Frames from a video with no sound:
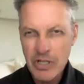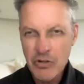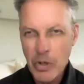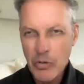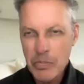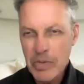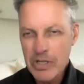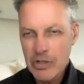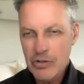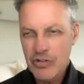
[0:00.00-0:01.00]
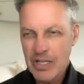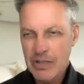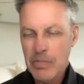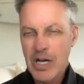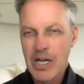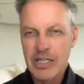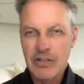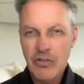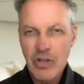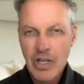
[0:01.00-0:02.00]
It's both mothers and
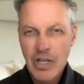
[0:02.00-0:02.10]
minds.